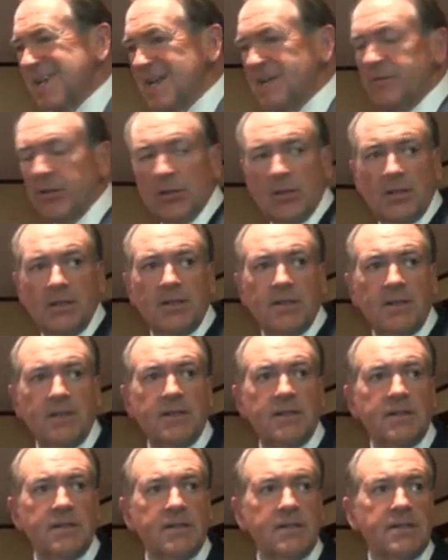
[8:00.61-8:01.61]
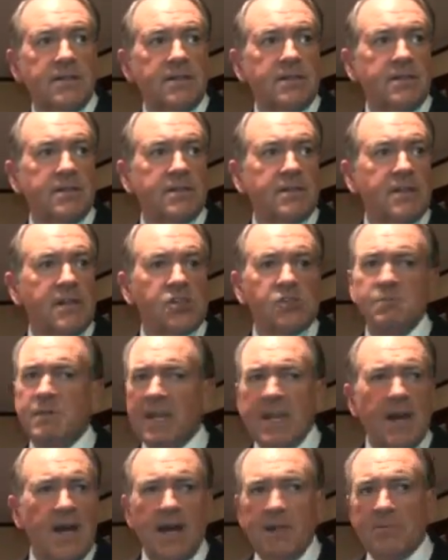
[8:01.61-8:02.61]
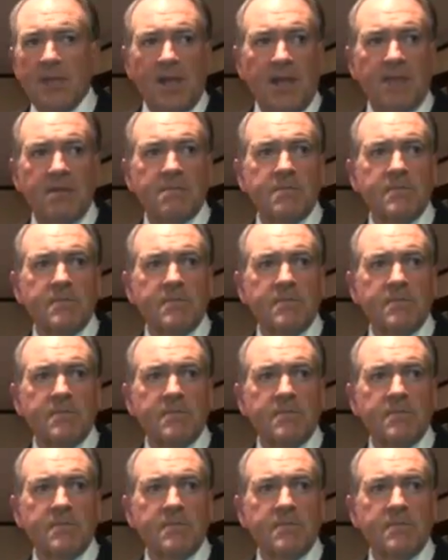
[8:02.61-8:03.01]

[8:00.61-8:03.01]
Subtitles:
evil is beyond me.